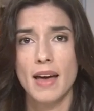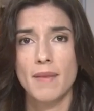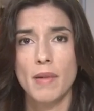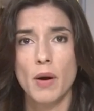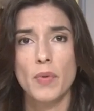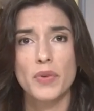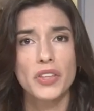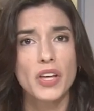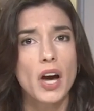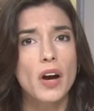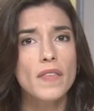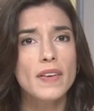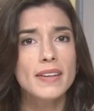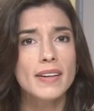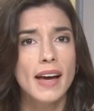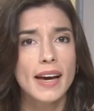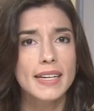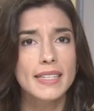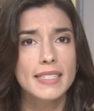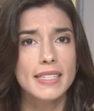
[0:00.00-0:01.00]
but with
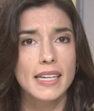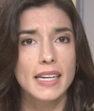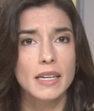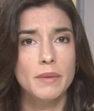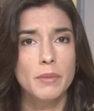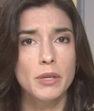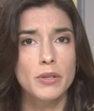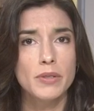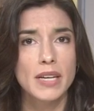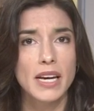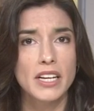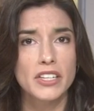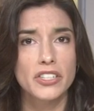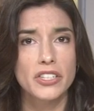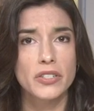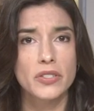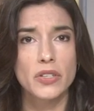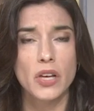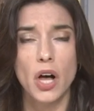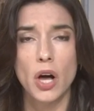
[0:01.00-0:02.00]
COVID-19
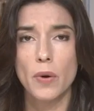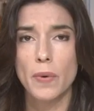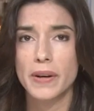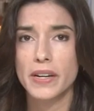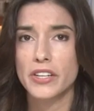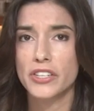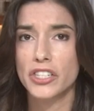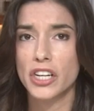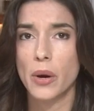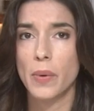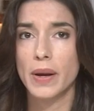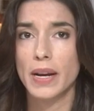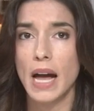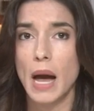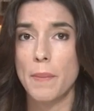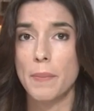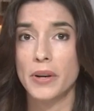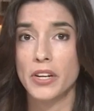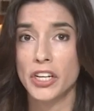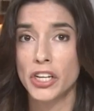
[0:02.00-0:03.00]
mutations already showing
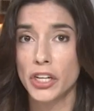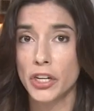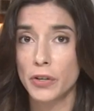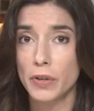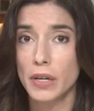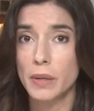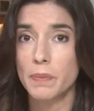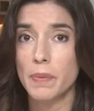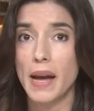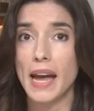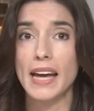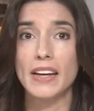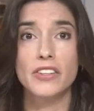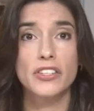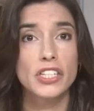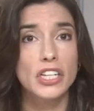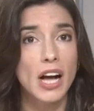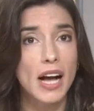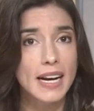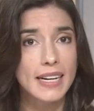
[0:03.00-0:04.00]
up in Europe and
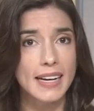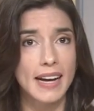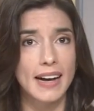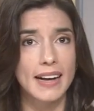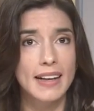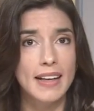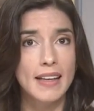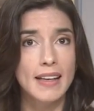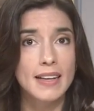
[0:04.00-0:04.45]
China,